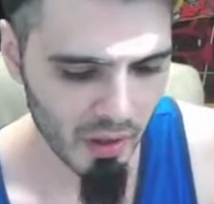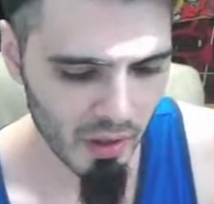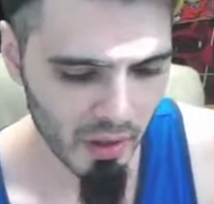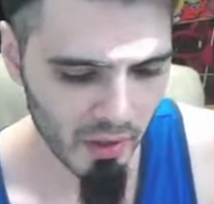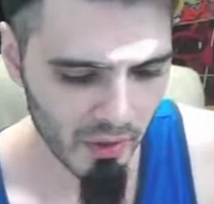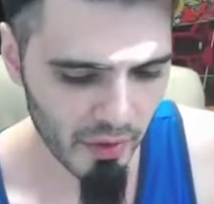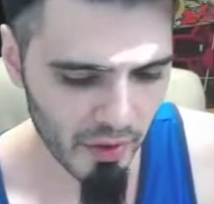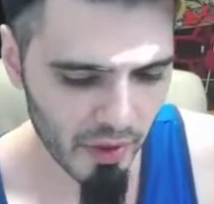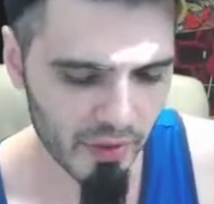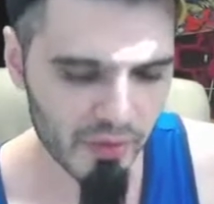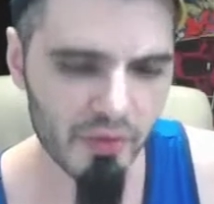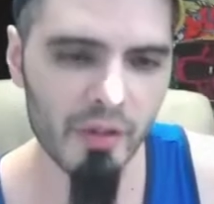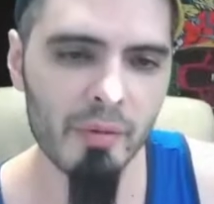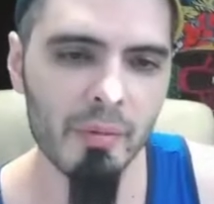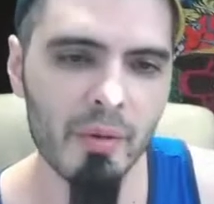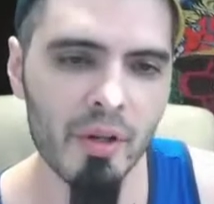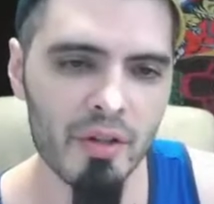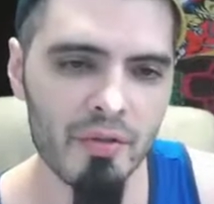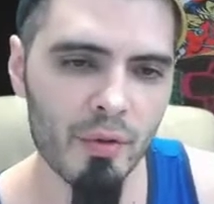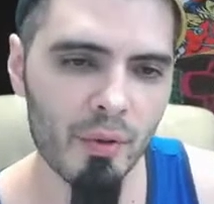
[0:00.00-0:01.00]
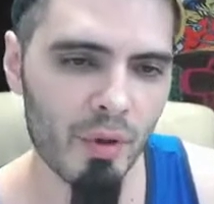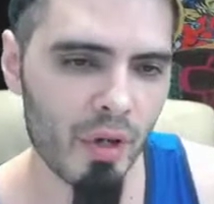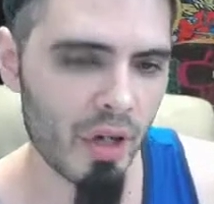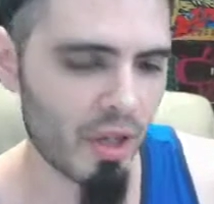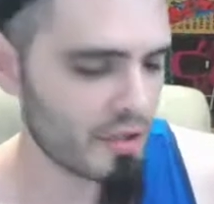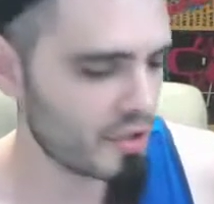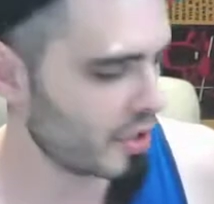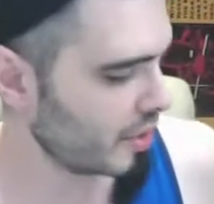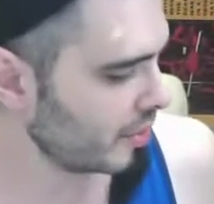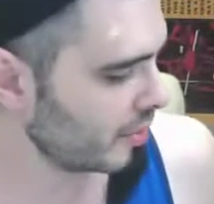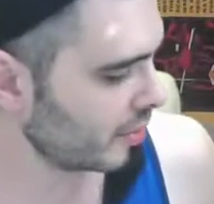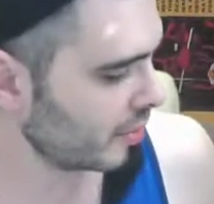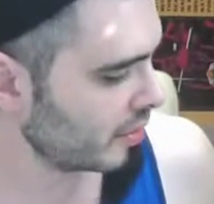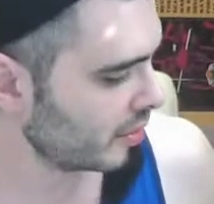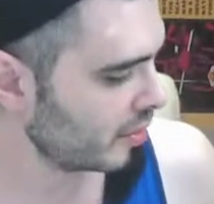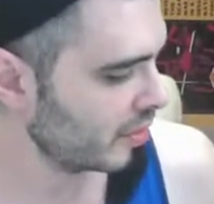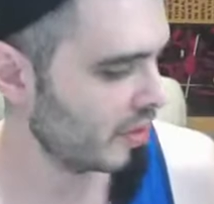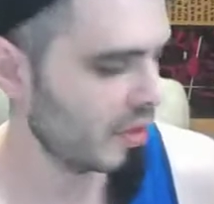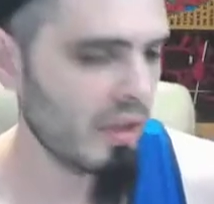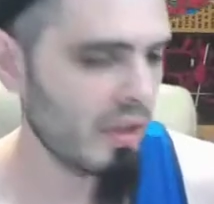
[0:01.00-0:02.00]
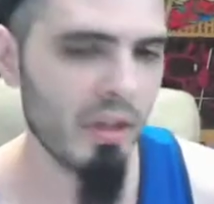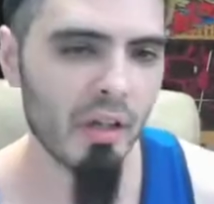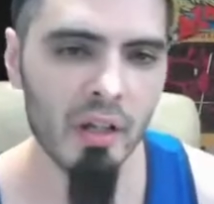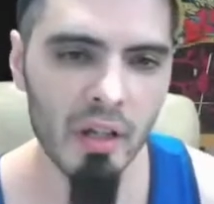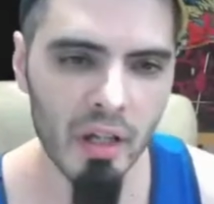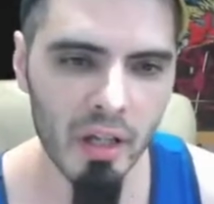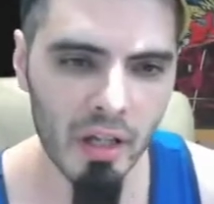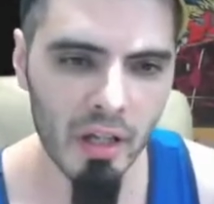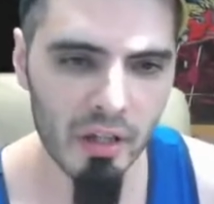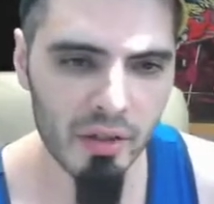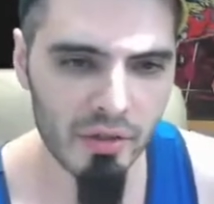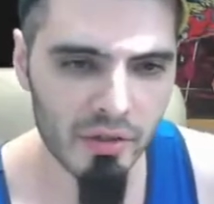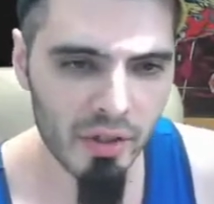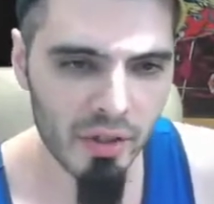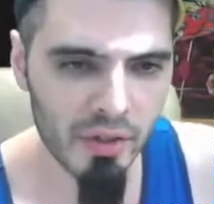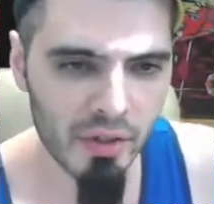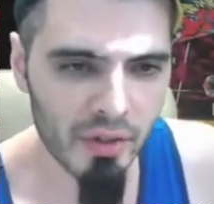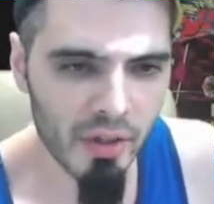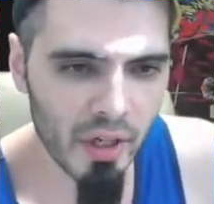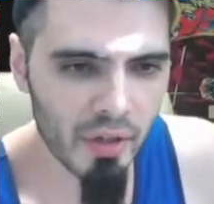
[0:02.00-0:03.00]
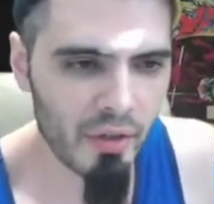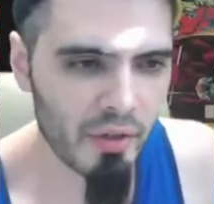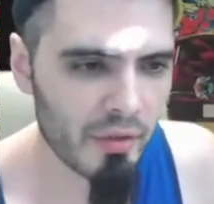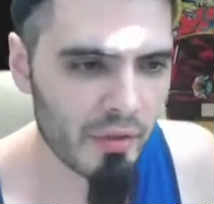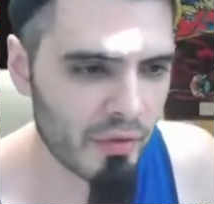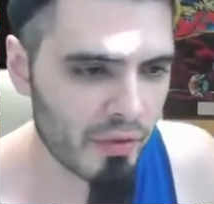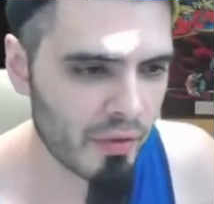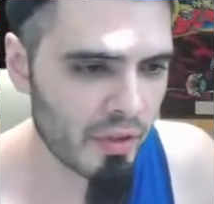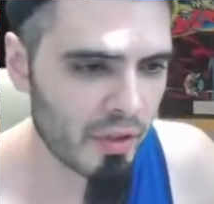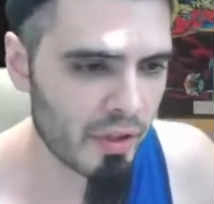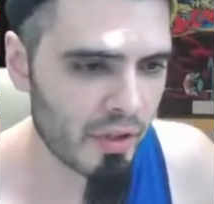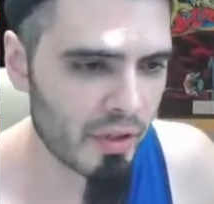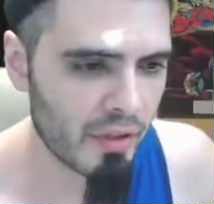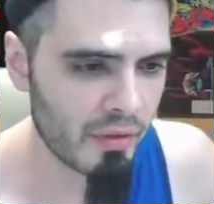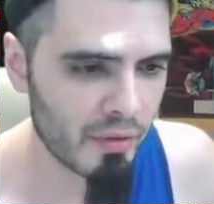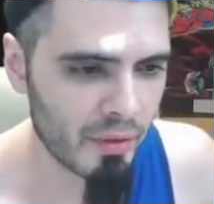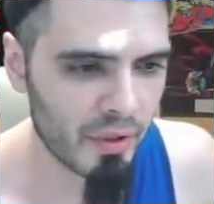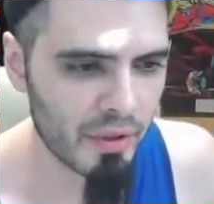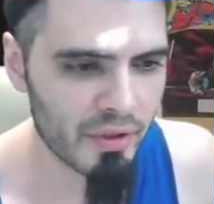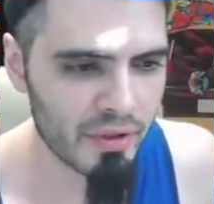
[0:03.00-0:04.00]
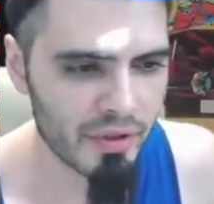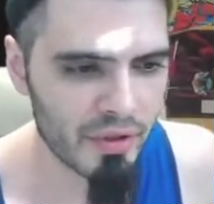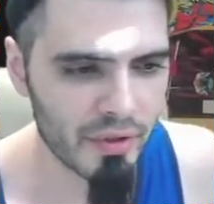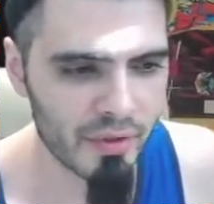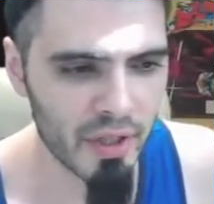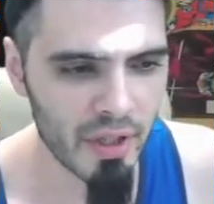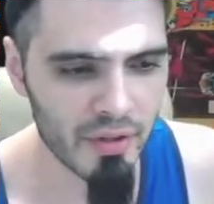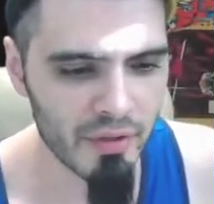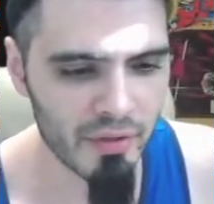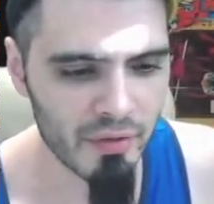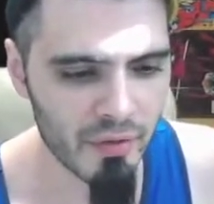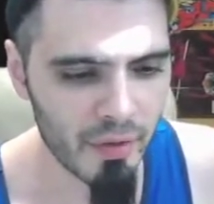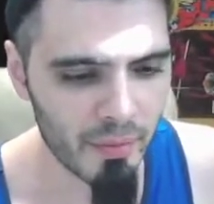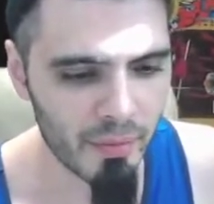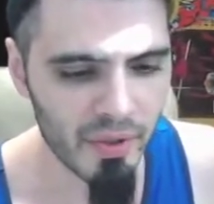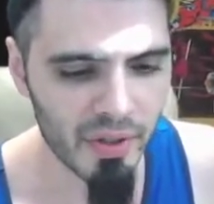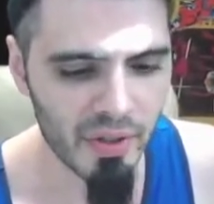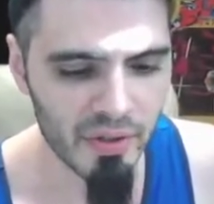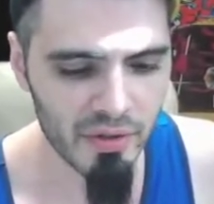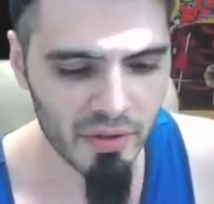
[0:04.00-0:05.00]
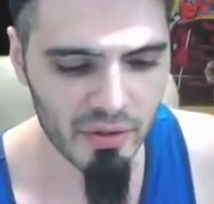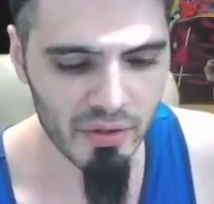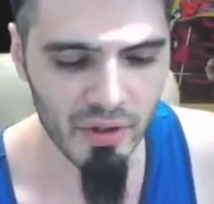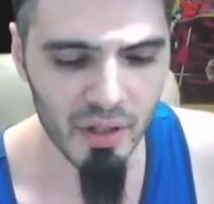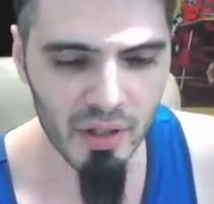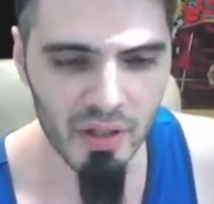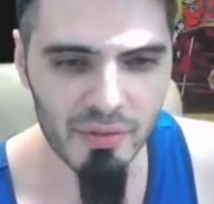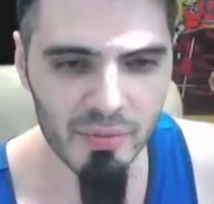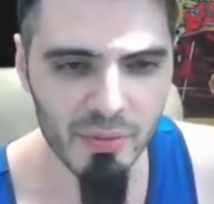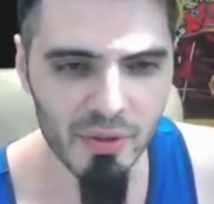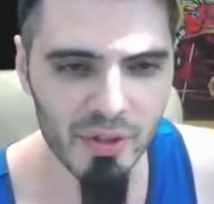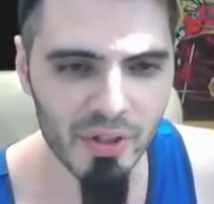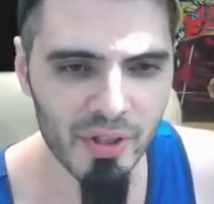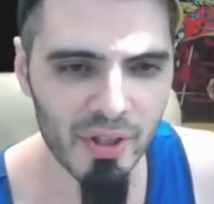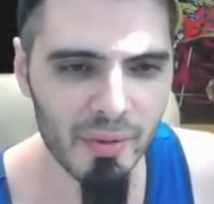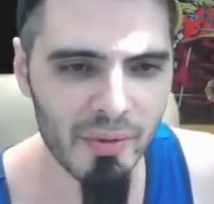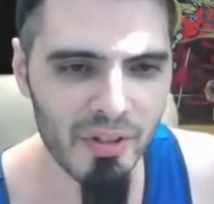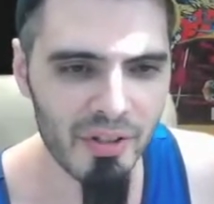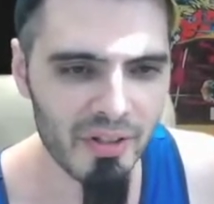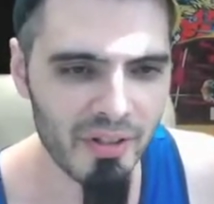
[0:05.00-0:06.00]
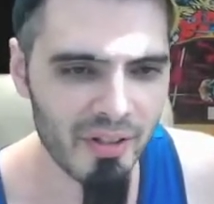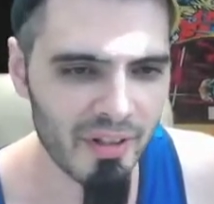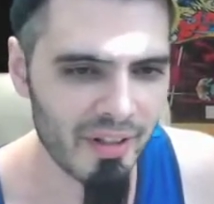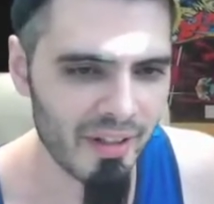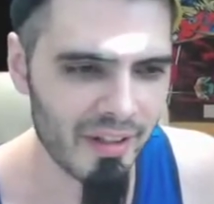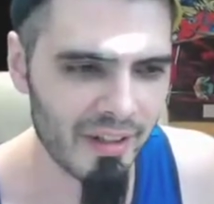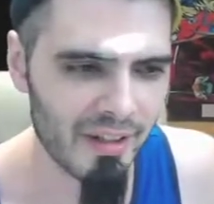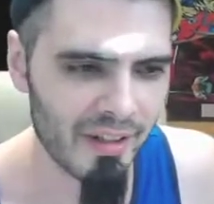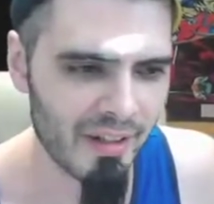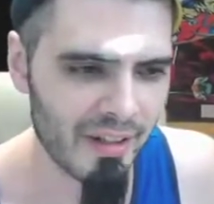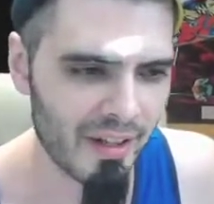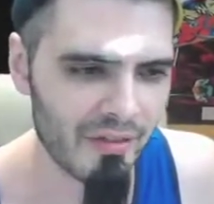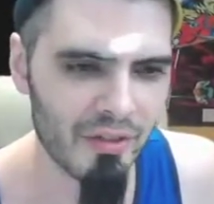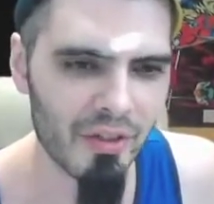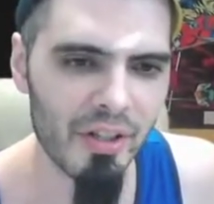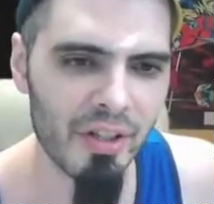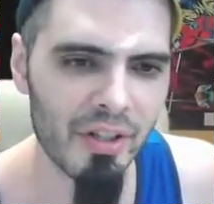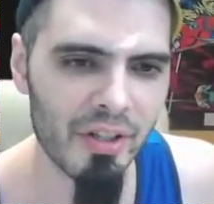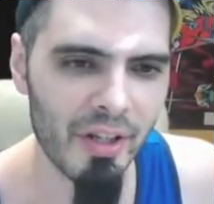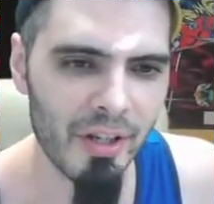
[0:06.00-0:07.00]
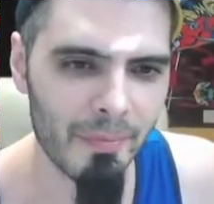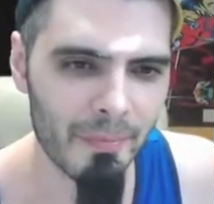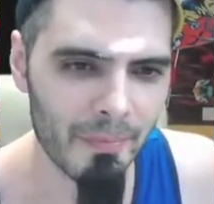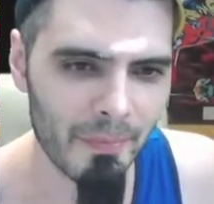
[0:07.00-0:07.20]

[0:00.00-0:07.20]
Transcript: Thanks very much for watching. And stick around if you want to see the rest of them, because there's lots more coming. Have a great day.